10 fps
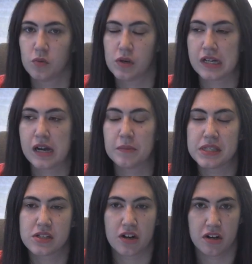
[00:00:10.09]
What got me
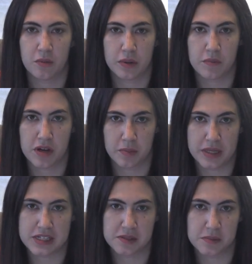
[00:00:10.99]
started with
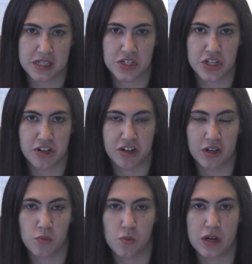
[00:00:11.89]
model-based systems
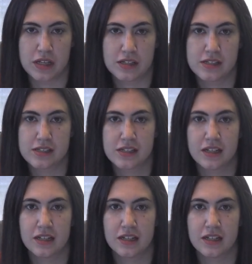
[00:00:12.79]
engineering was